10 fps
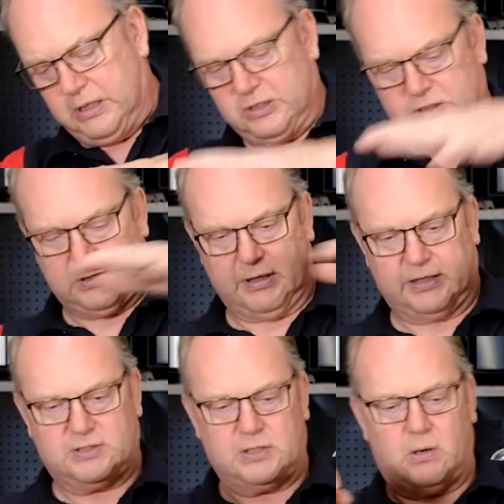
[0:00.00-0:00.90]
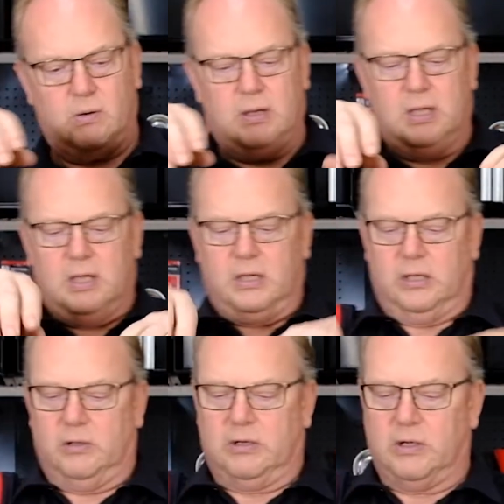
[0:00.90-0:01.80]
just like so.
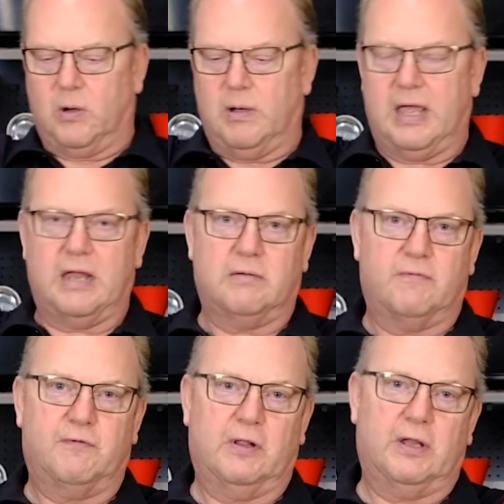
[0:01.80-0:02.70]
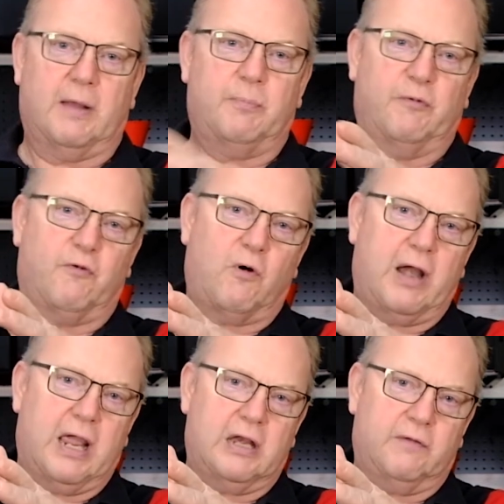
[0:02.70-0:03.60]
You can go ahead and fill it up
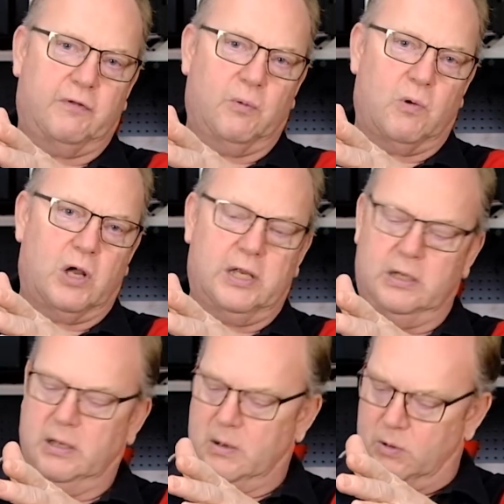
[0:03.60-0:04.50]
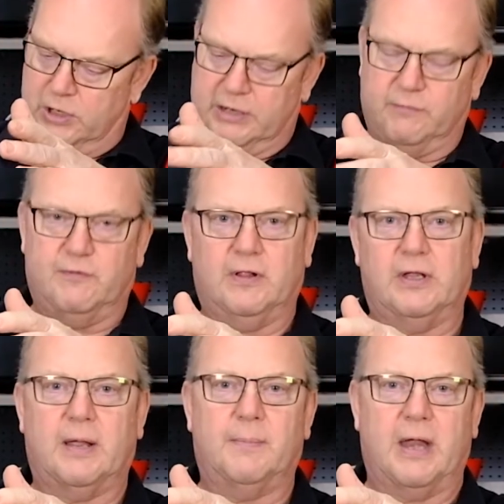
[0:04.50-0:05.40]
beforehand if you want, or you can fill
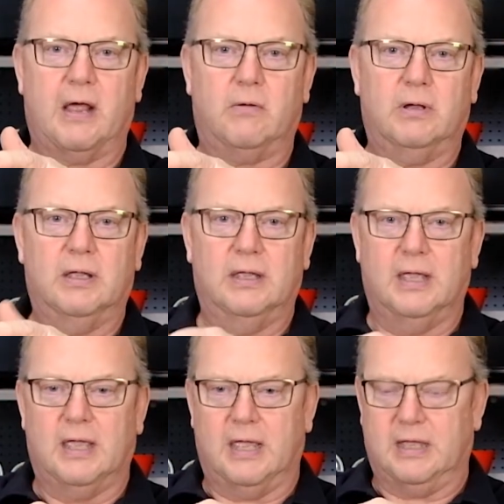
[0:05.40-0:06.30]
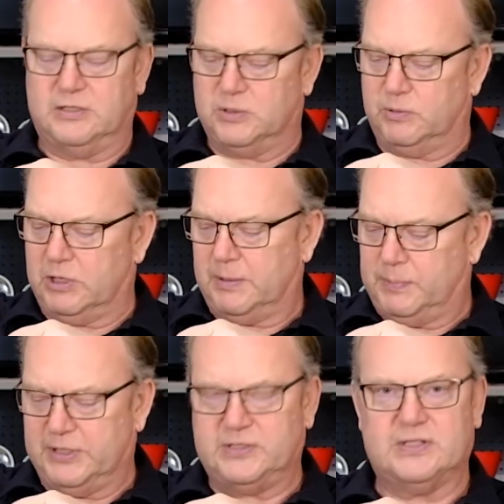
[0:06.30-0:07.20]
it up now. And so we're going to
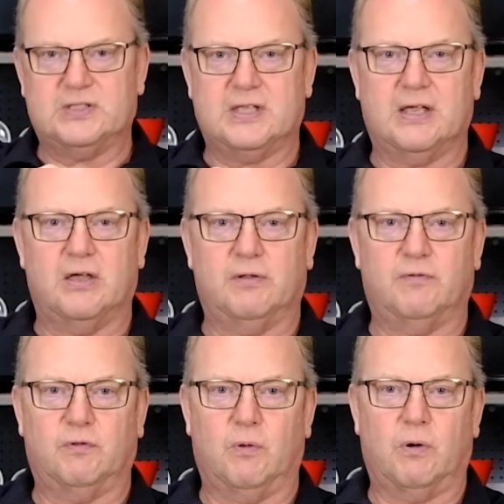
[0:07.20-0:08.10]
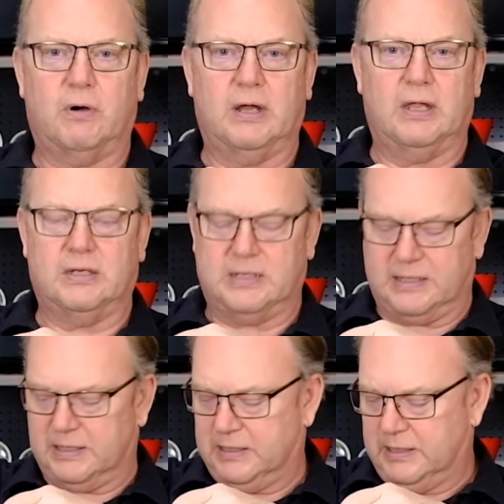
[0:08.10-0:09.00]
place this thing on the floor and
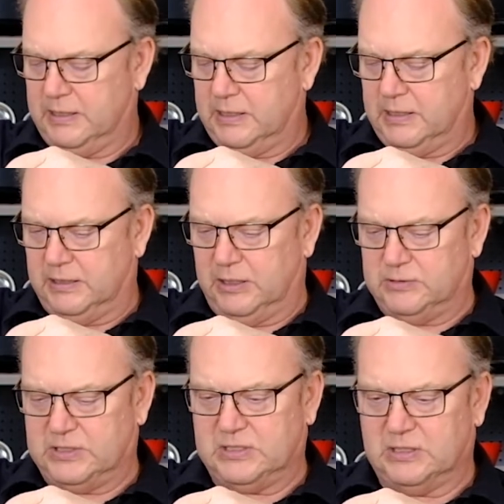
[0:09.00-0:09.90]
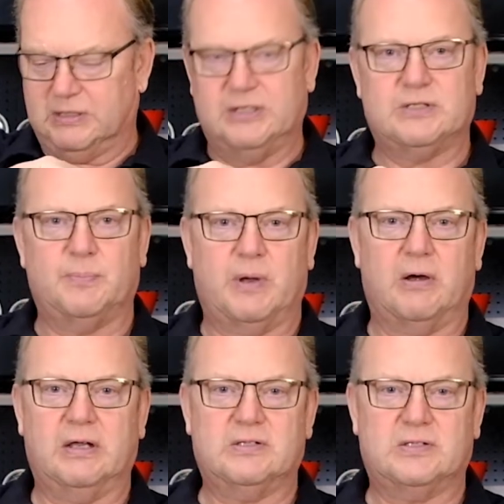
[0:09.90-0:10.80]
use it to clean some
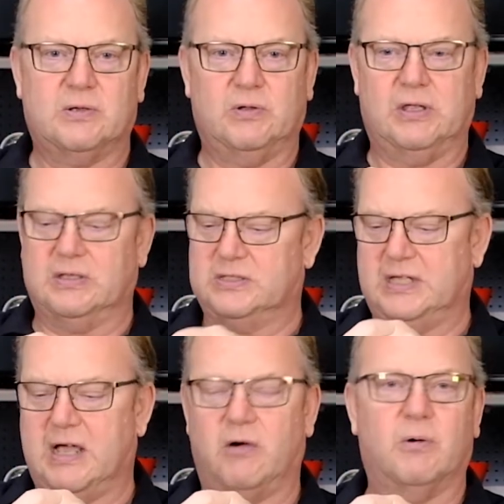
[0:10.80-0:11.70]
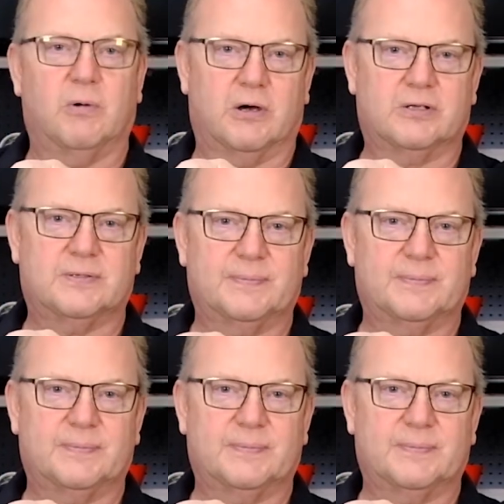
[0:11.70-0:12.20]
bearings so you can see how it works.